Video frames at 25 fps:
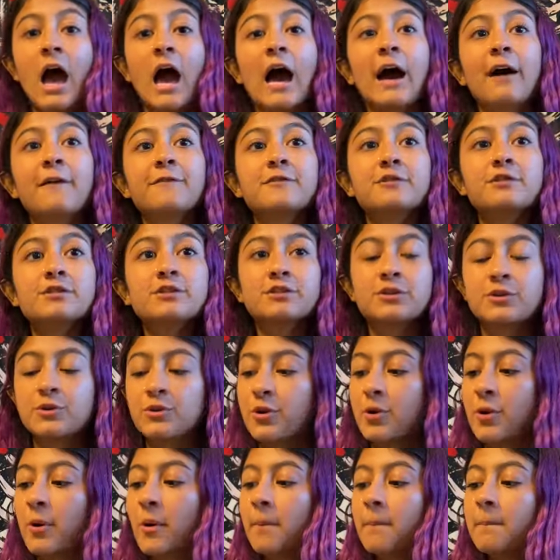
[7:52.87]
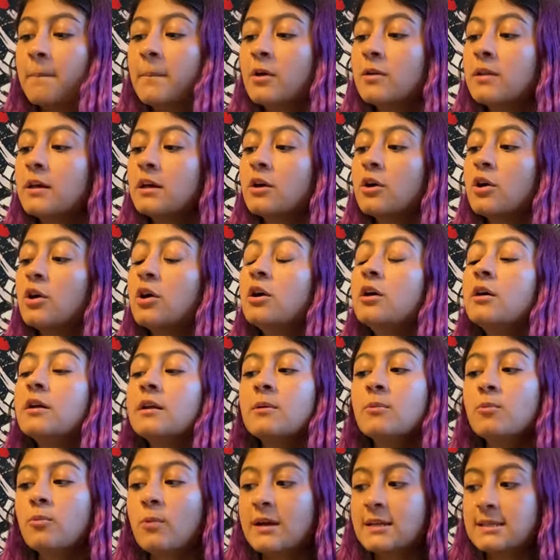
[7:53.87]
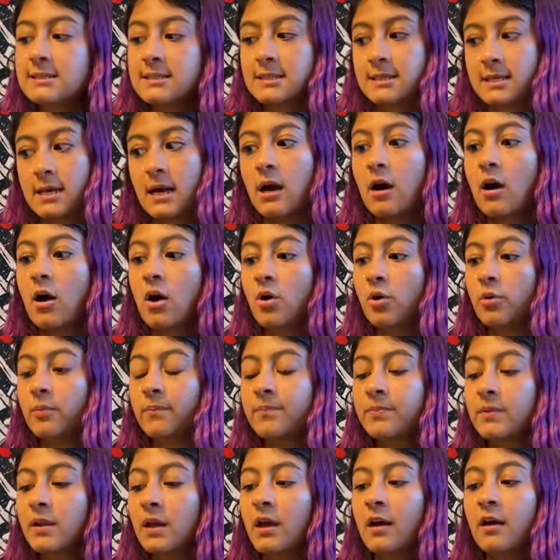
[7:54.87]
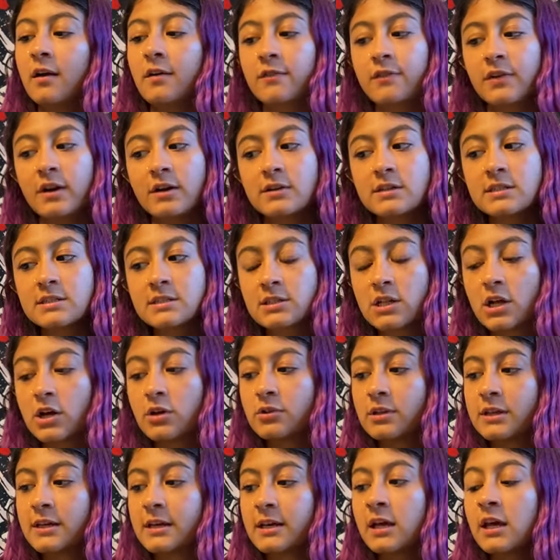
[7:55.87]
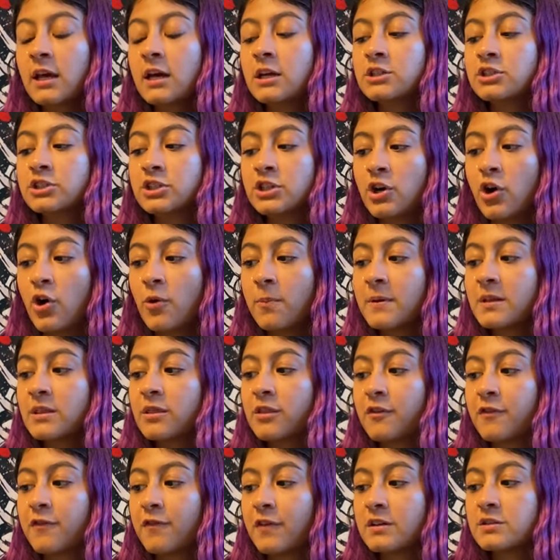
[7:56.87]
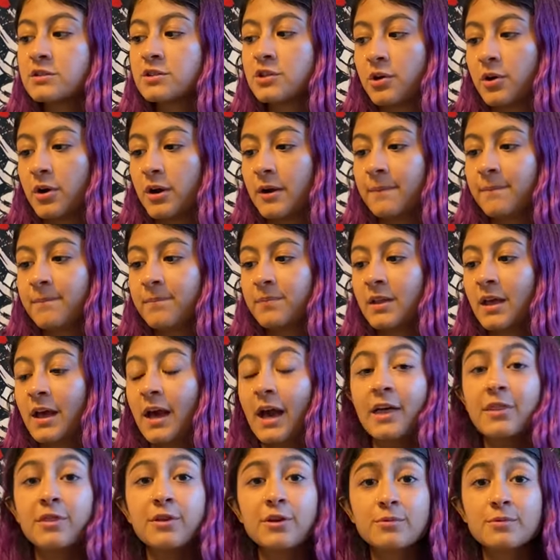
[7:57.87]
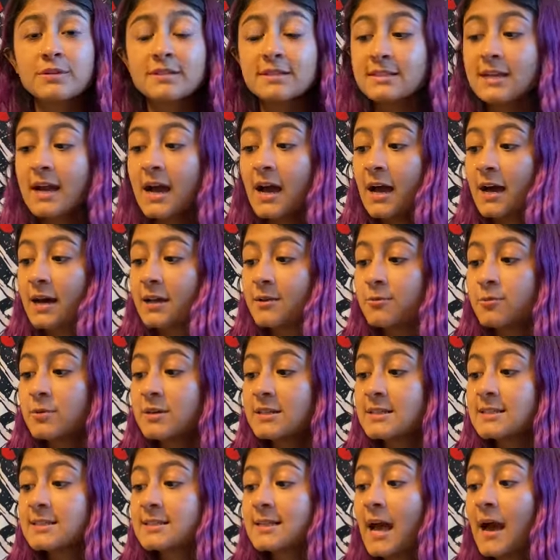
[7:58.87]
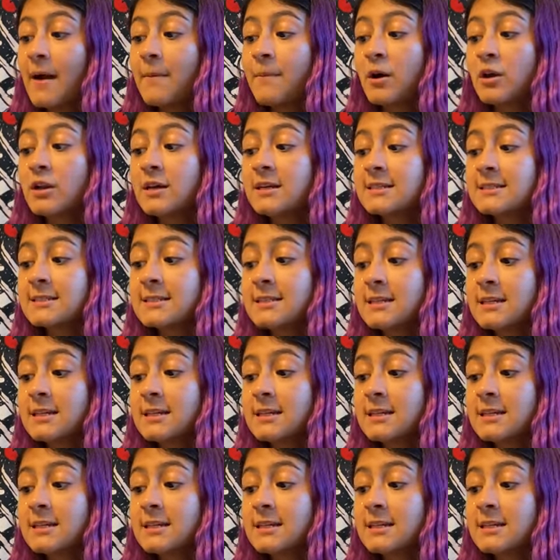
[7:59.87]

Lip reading: After school, Millie couldn't wait to get home. Very slowly, she opened the front door, and there was Dad with Sam on his